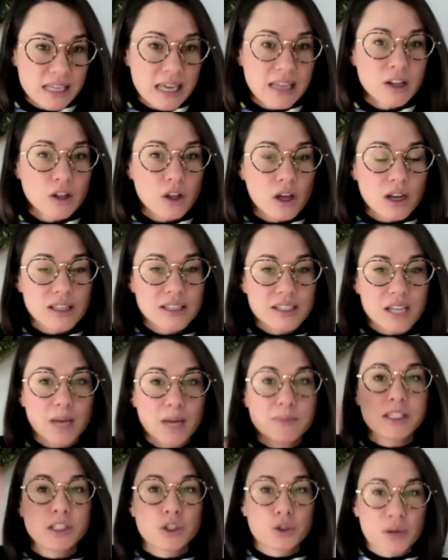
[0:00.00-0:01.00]
and a lot of the
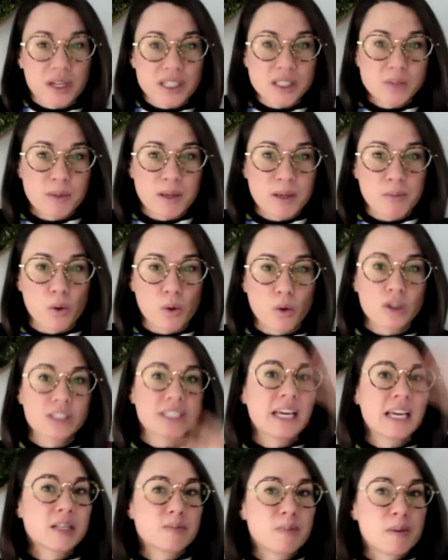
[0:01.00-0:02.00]
times he tricks people or
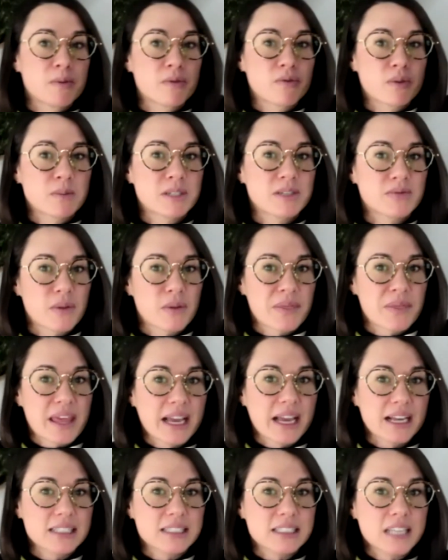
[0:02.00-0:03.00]
takes people from different
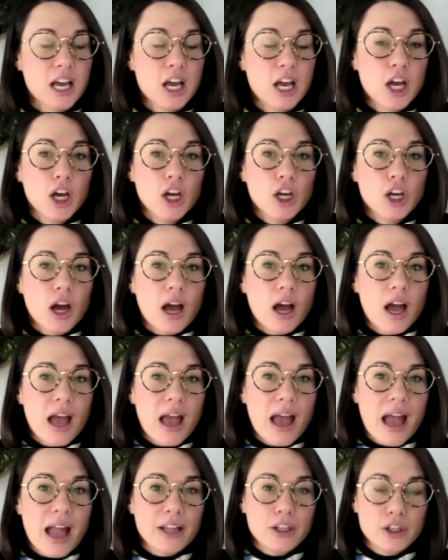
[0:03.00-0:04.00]
things.
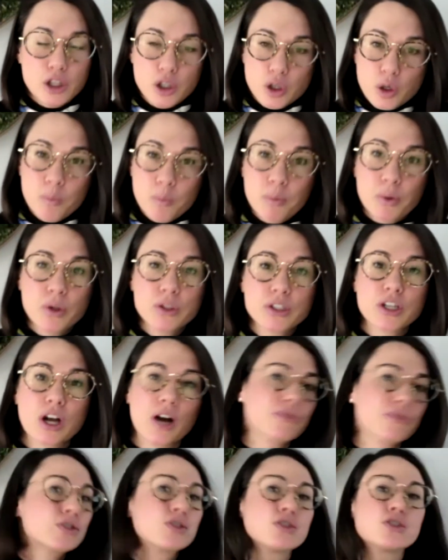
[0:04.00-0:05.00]
And you pulled it
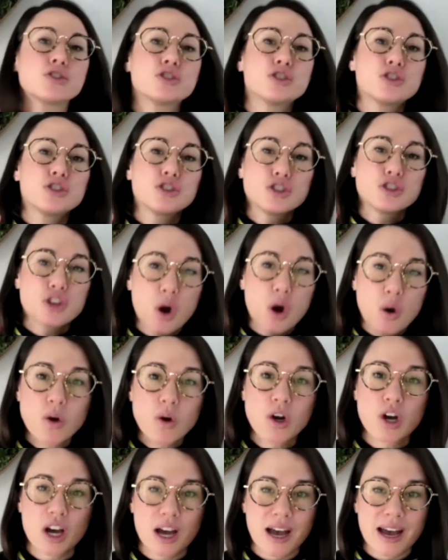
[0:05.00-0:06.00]
off so
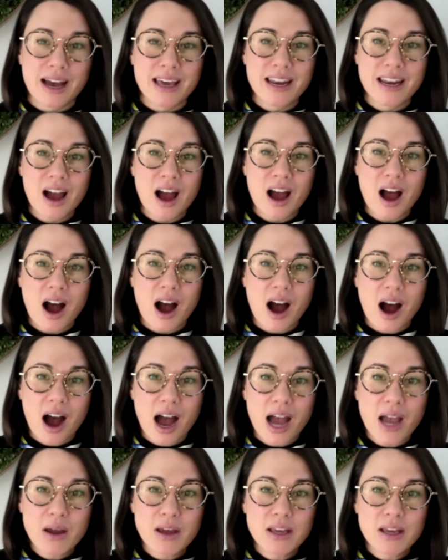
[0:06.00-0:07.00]
good.
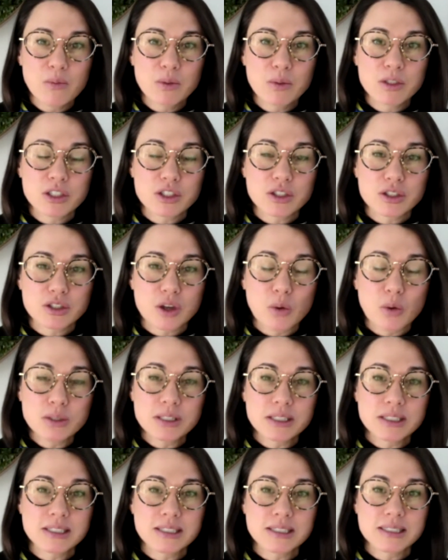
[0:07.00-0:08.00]
I was so
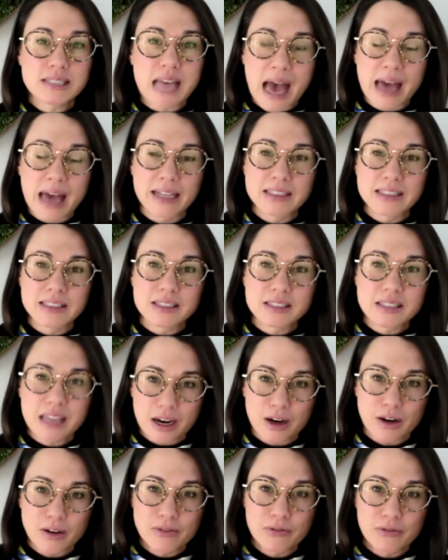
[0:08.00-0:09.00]
sad and
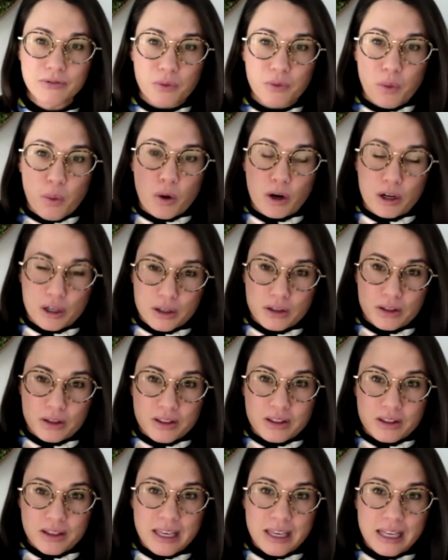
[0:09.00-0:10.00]
scared for
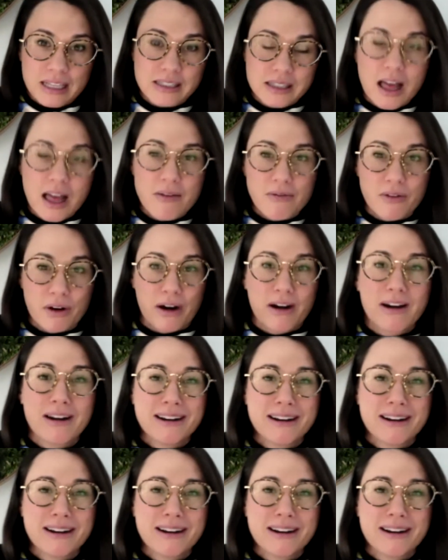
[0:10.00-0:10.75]
his lover